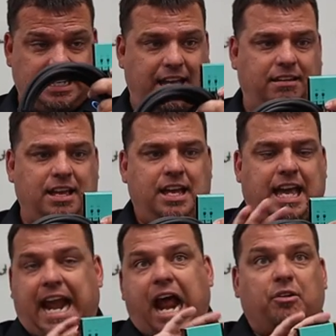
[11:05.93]
okay?
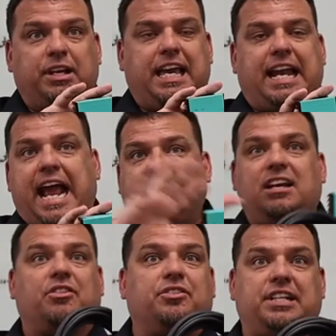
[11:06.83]
And I don't get
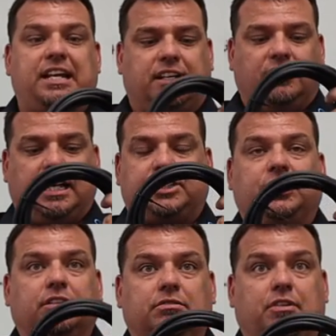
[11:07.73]
any other data
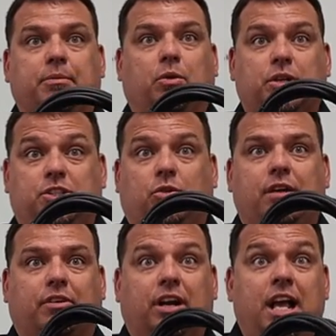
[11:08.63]
collection from it
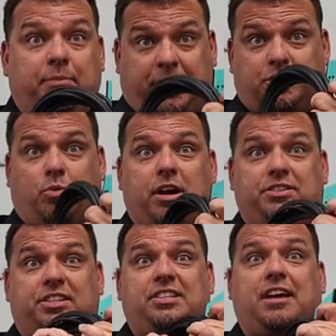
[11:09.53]
whatsoever because where
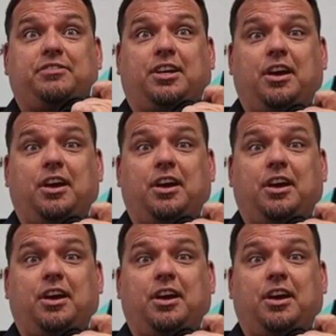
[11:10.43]
does this have to